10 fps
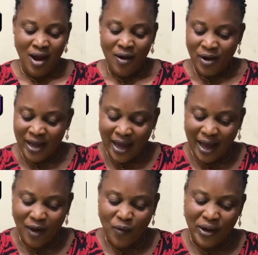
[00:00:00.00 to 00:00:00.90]

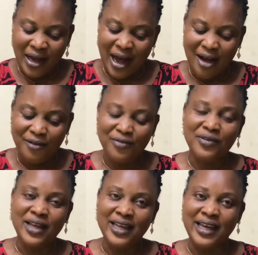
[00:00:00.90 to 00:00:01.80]
Here we have
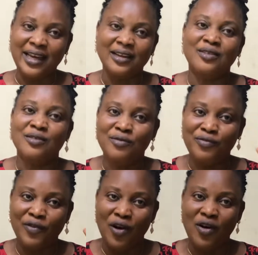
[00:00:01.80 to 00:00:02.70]
again
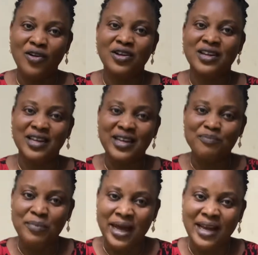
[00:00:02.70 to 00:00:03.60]
4
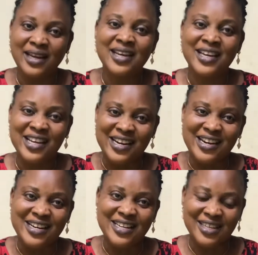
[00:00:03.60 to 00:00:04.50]
main
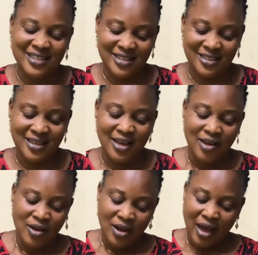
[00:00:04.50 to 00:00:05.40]
ingredients.
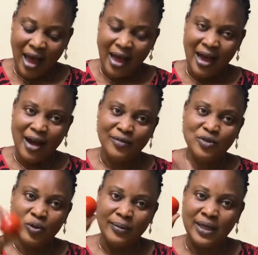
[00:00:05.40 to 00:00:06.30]
I have
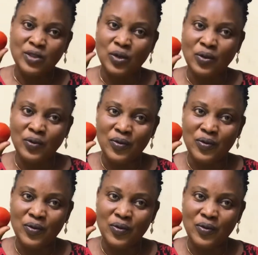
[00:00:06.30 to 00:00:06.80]
tomato,